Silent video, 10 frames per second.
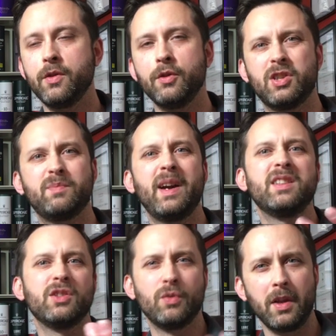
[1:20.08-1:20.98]
those
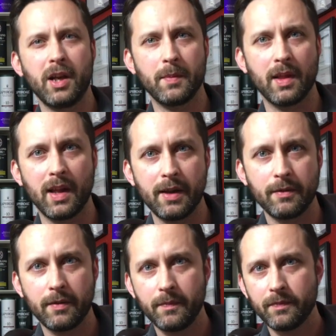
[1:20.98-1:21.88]
spices really come to
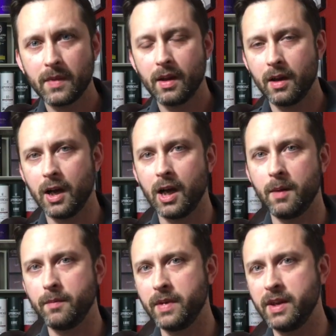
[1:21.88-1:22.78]
life.
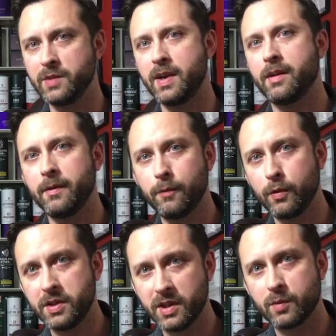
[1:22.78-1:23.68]
It is bottled at
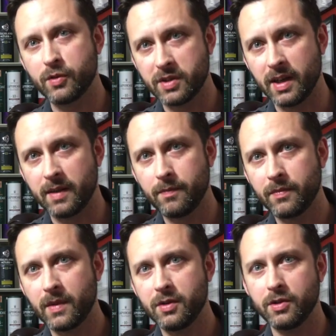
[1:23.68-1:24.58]
46%,
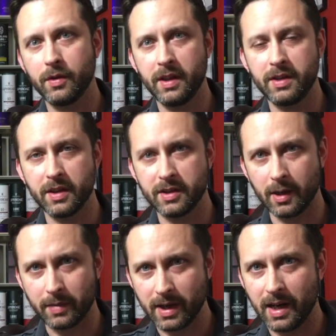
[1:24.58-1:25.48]
so it does
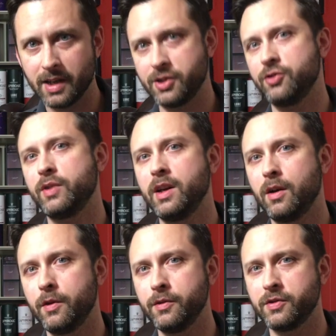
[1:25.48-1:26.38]
help concentrate
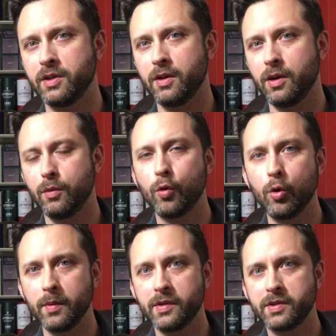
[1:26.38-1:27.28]
all those
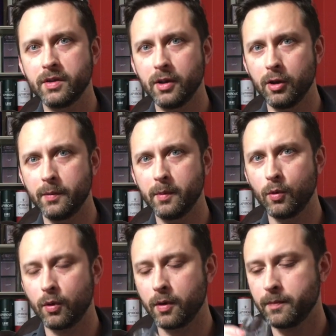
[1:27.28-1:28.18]
aromas a little bit
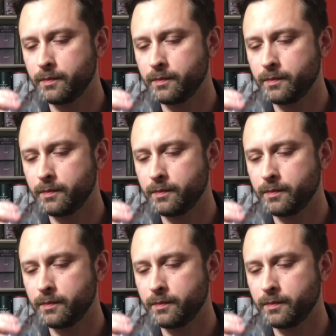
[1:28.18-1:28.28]
more.